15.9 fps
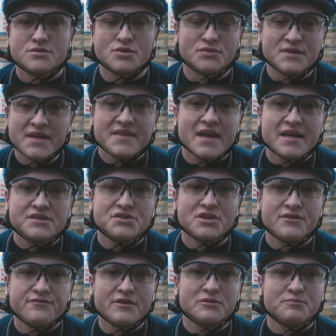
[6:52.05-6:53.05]
So that
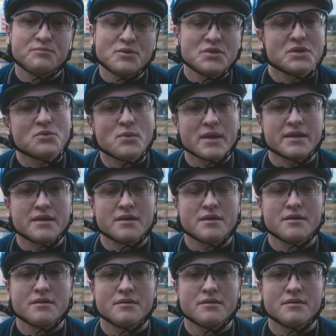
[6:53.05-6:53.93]
actually felt pretty quick,